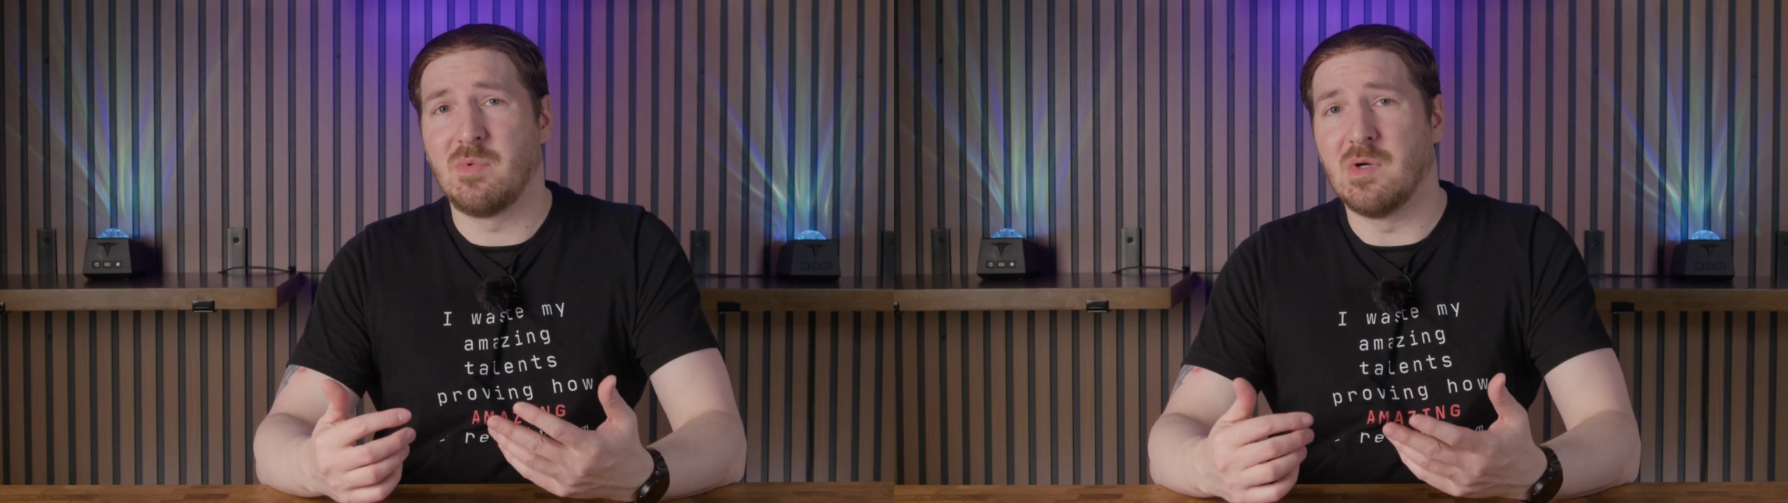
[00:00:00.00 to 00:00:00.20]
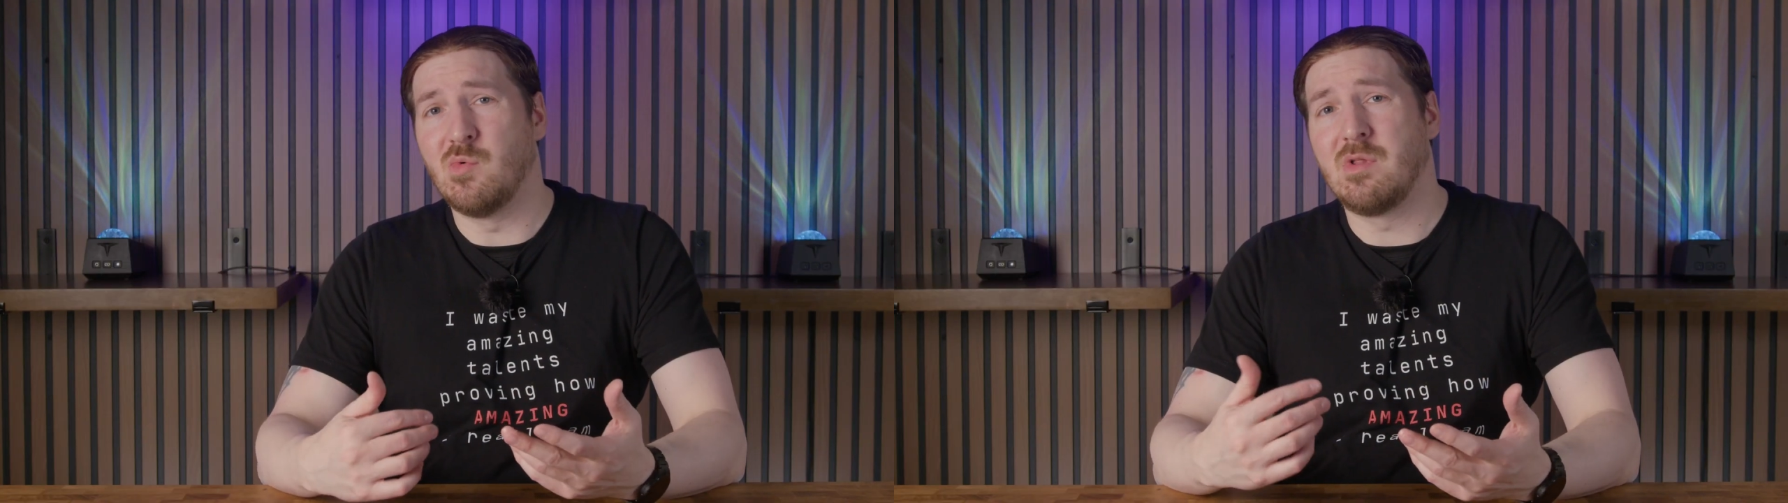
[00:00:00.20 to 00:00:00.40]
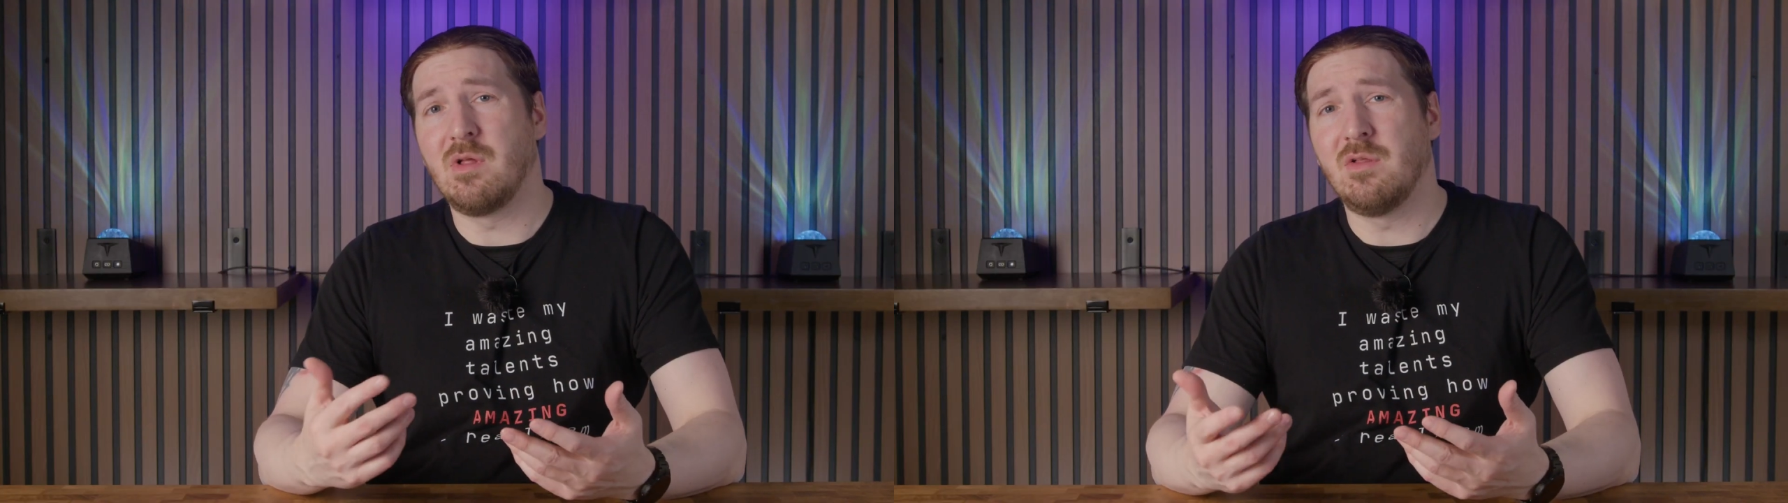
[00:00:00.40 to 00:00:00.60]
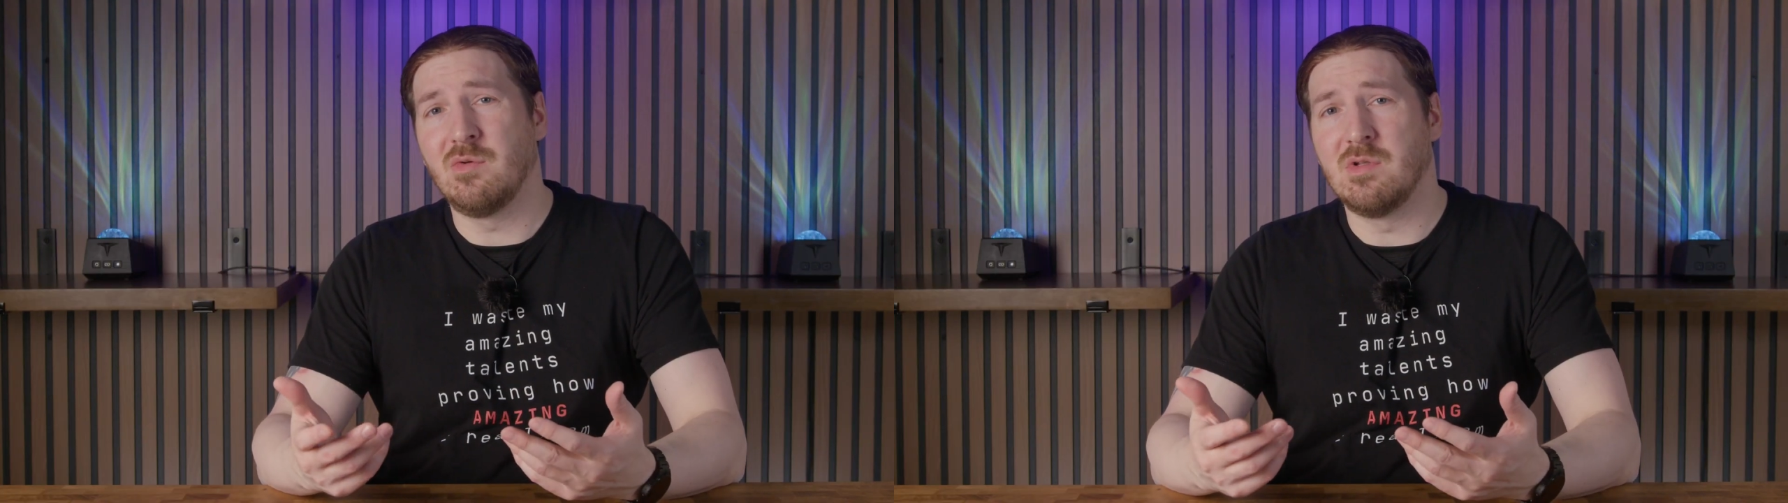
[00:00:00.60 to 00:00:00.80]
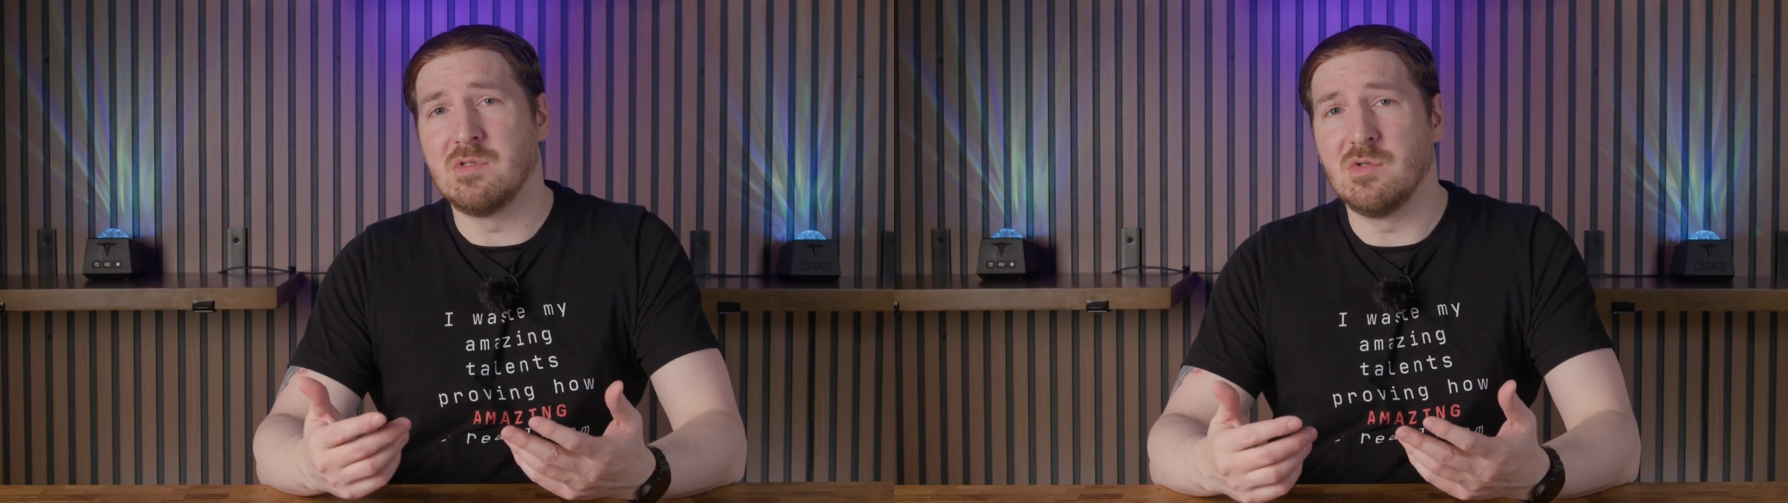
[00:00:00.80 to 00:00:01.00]
but we'll
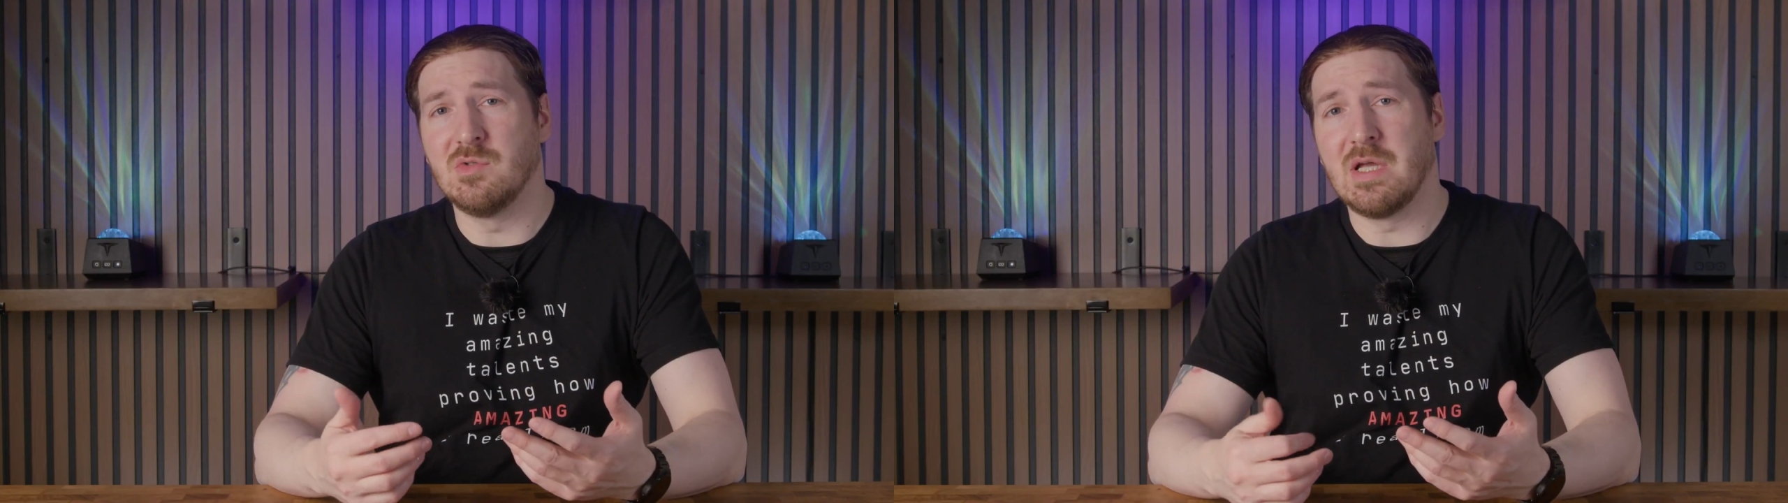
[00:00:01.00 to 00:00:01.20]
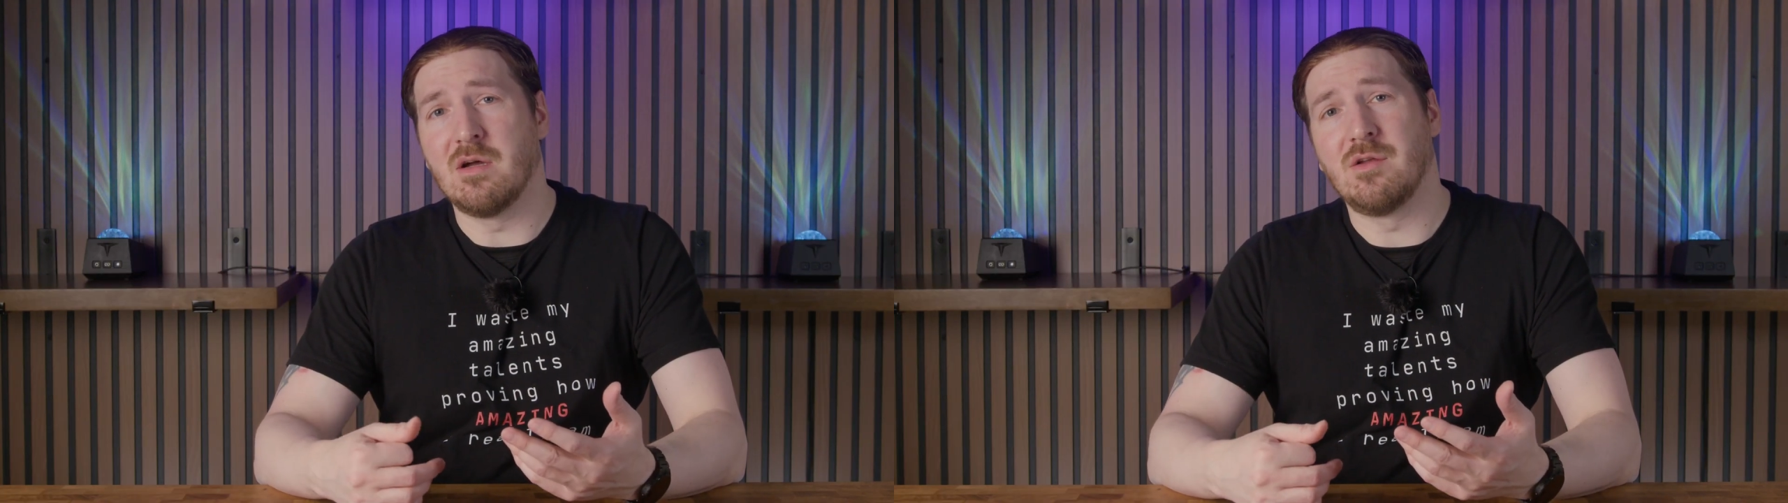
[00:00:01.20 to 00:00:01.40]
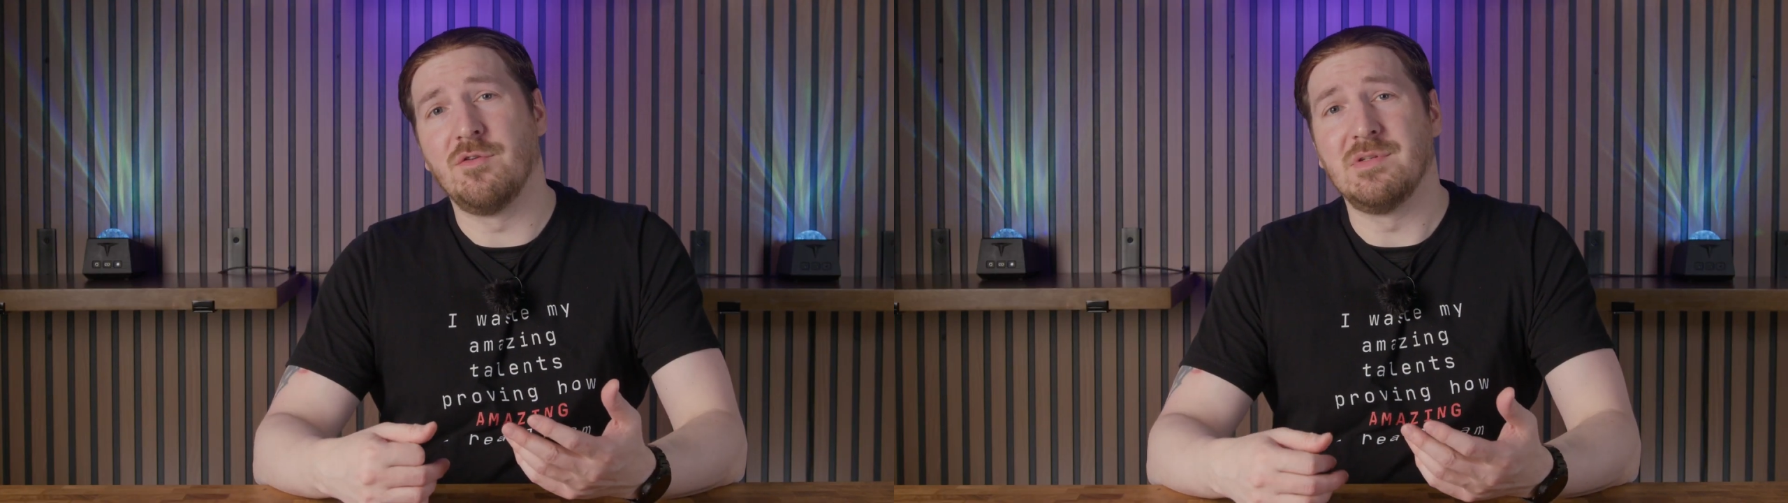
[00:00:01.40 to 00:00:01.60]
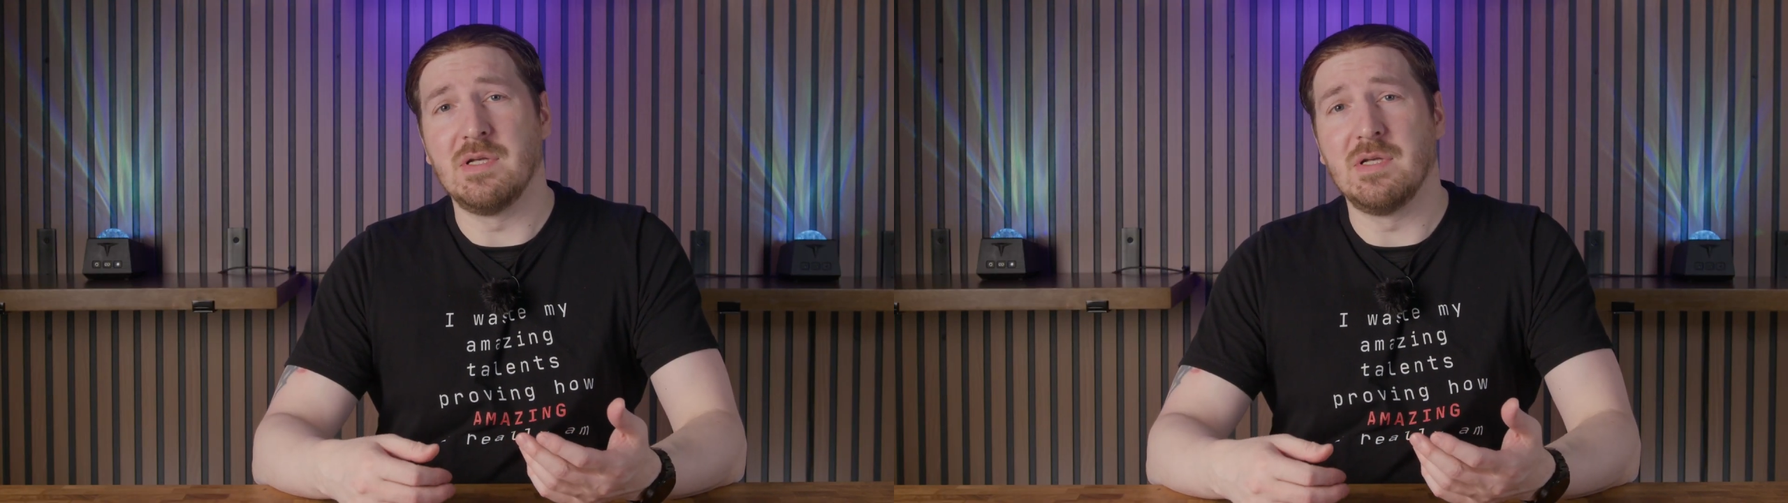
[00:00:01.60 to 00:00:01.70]
include the Zooz 800